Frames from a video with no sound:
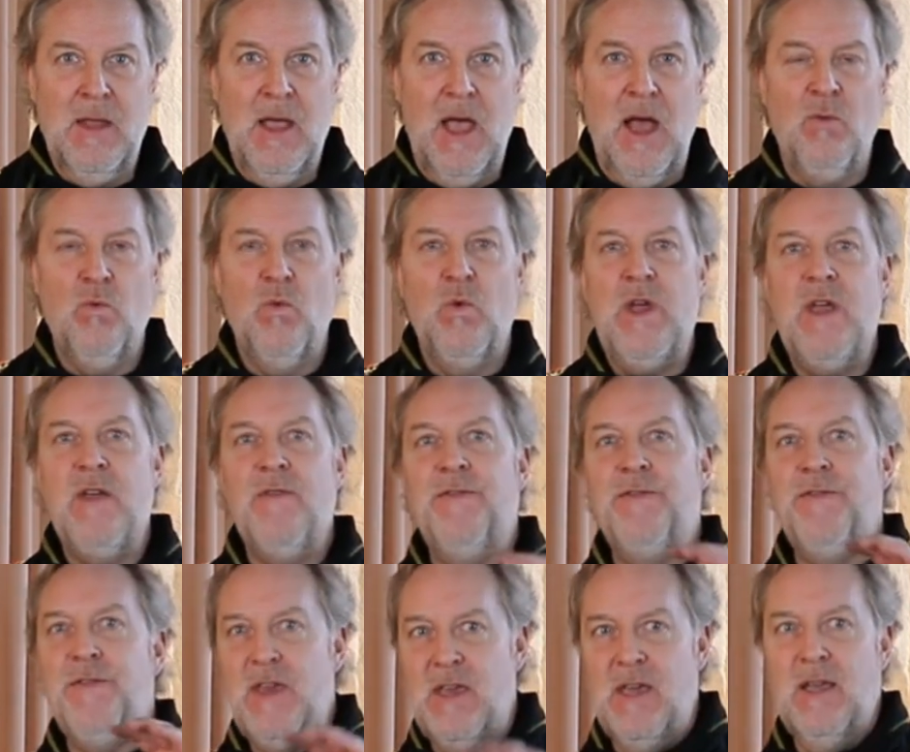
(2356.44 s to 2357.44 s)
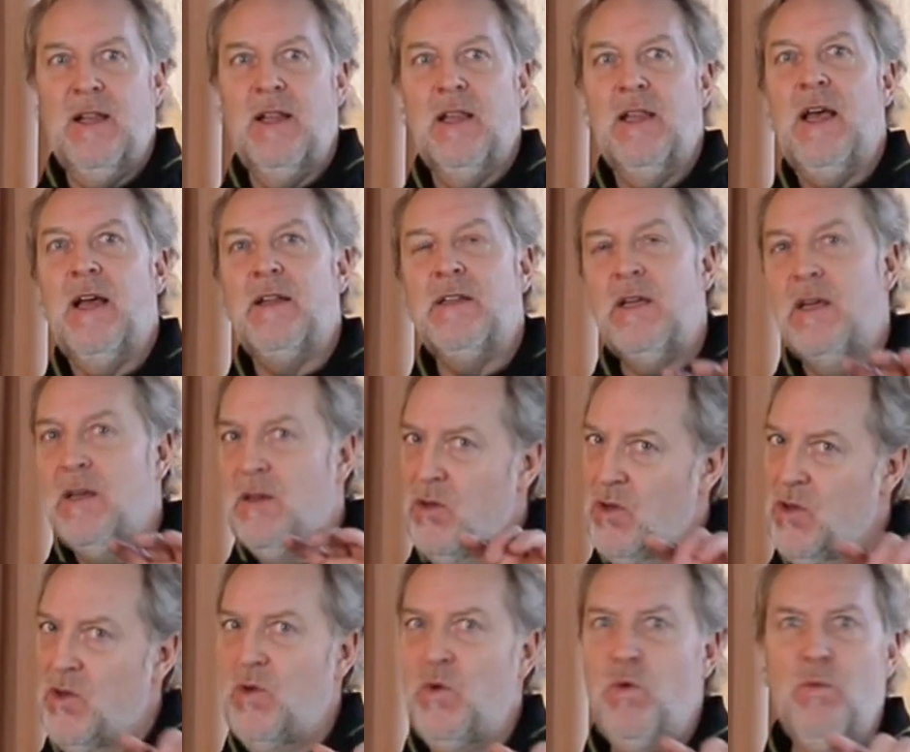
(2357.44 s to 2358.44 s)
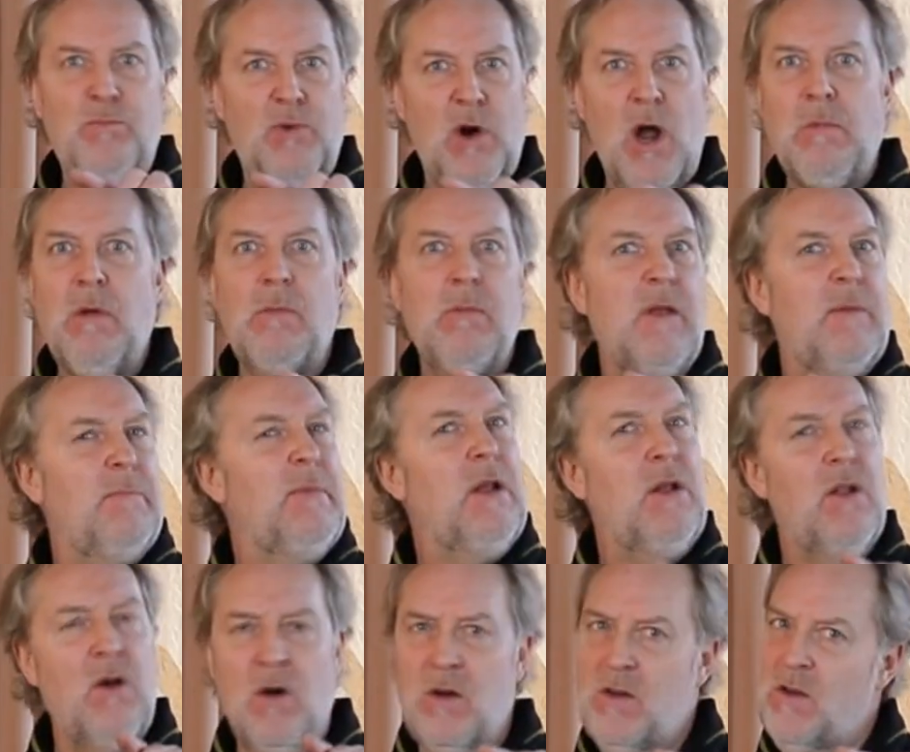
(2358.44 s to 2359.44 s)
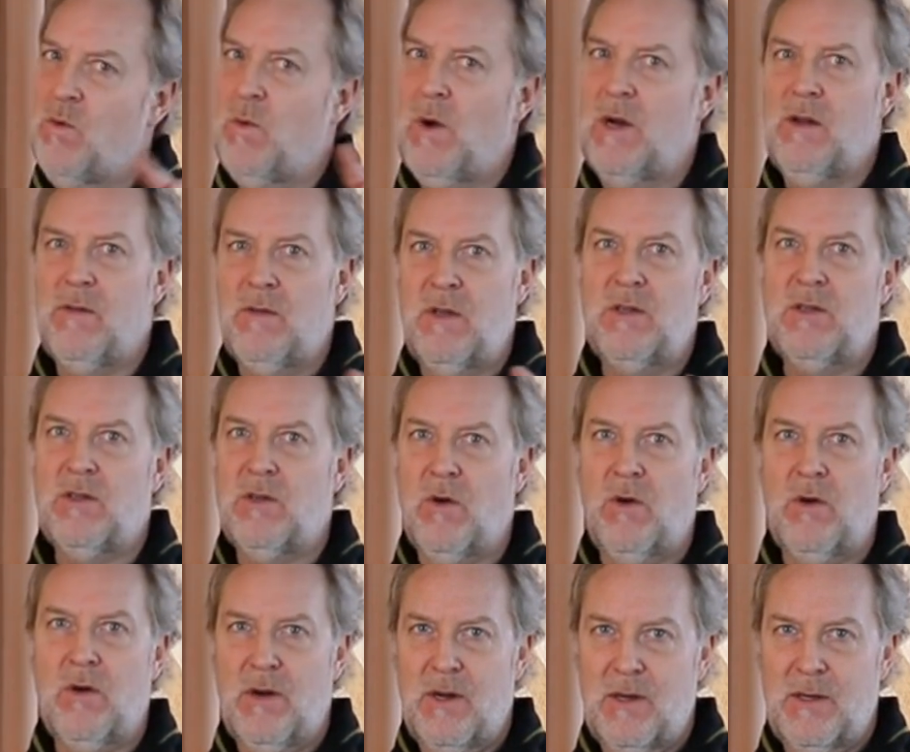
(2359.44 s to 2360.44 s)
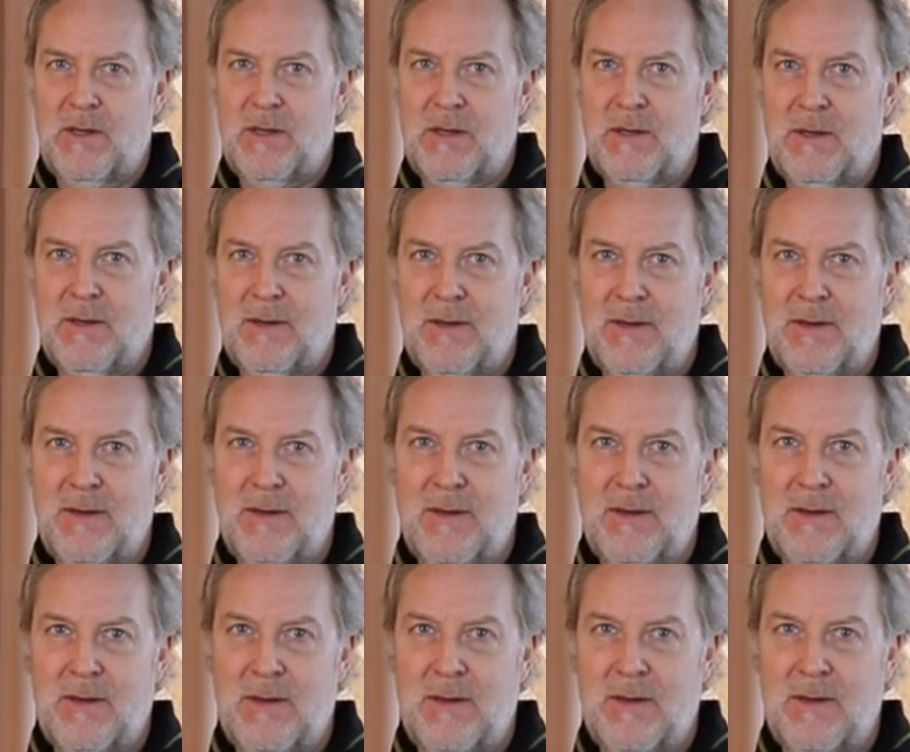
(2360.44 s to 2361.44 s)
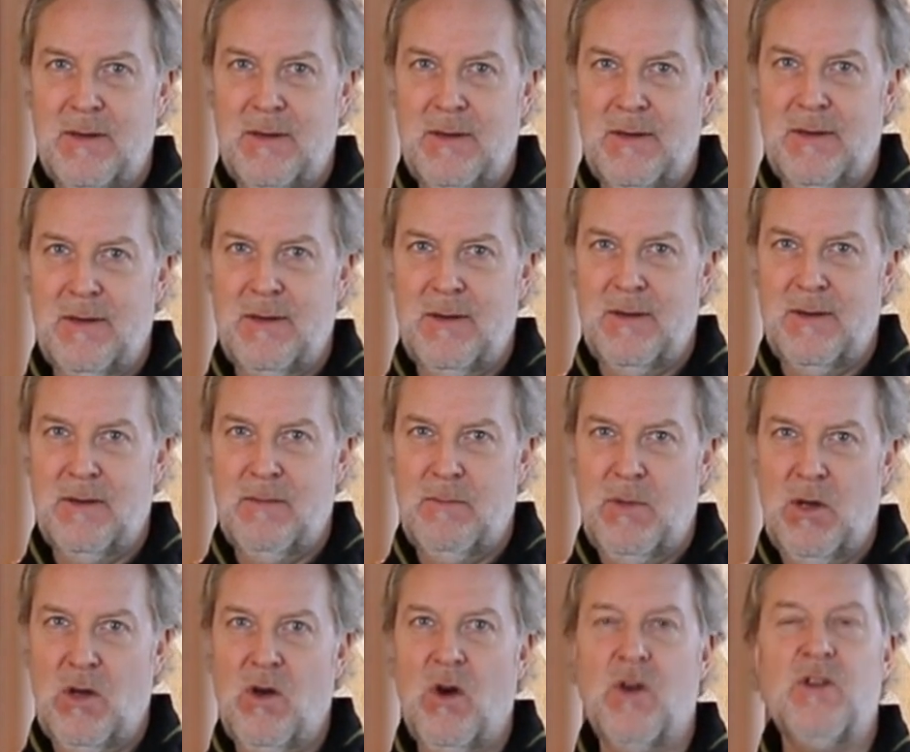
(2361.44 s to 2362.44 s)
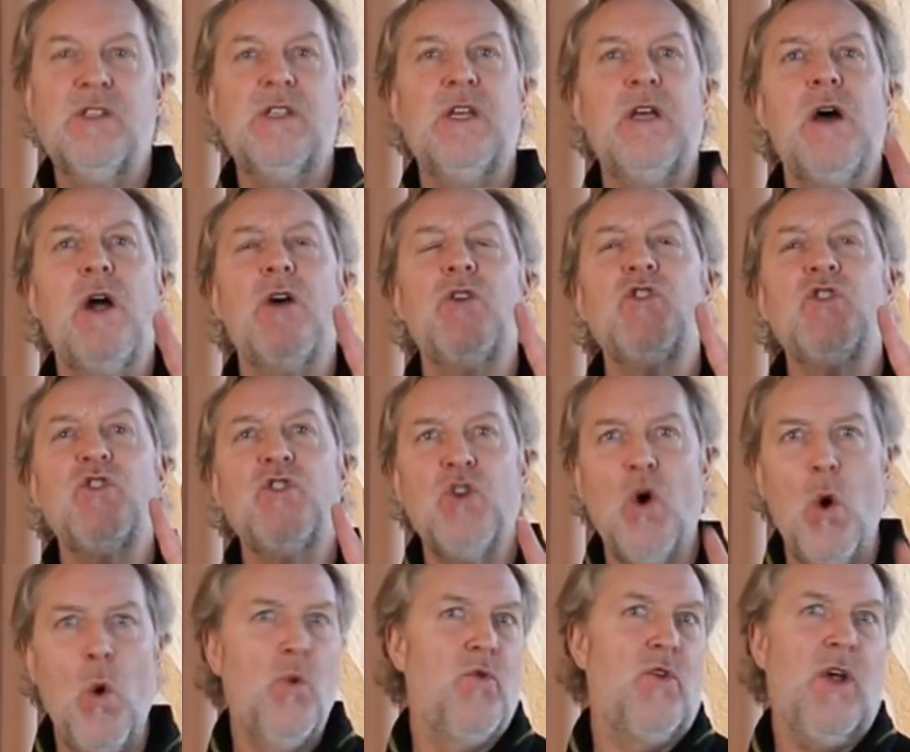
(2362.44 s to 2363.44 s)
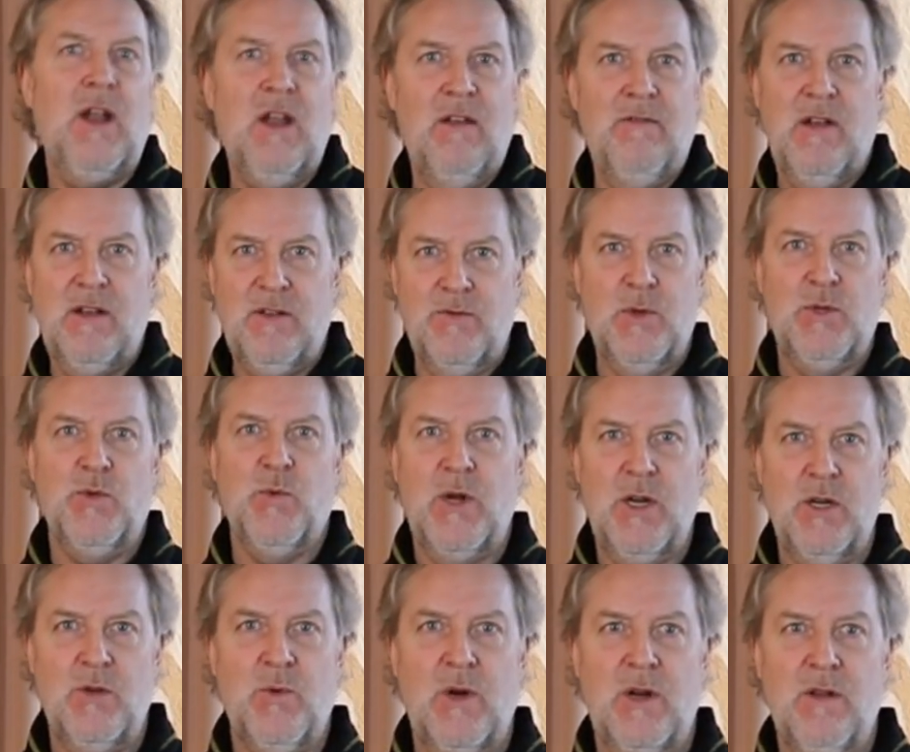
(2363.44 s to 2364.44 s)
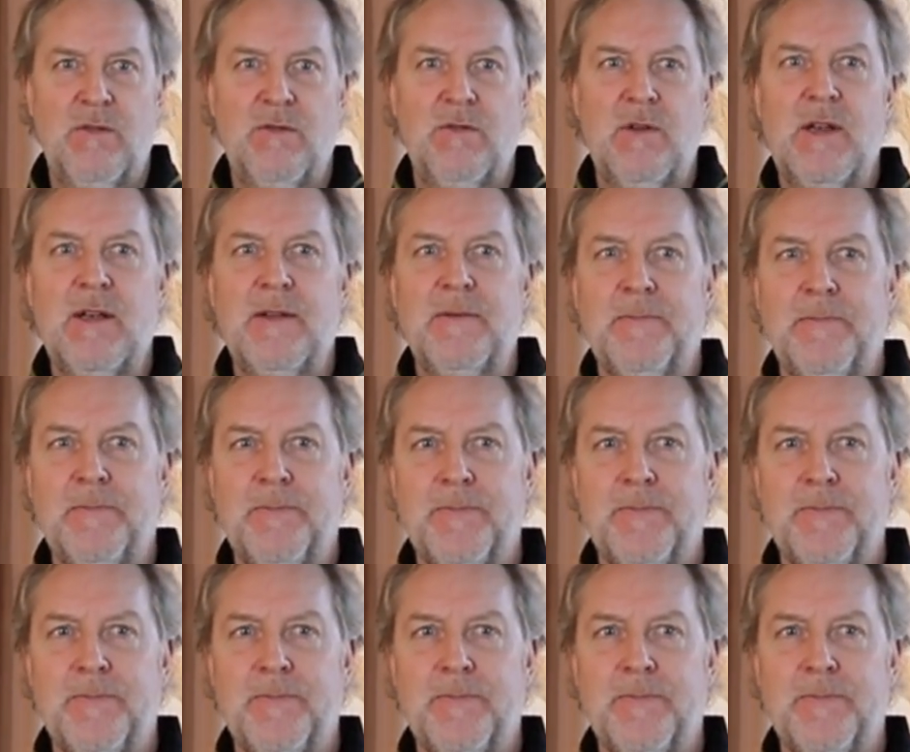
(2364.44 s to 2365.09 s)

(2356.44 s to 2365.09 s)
And we feel that you probably belong to one of these stories, because they are so relevant for 2023.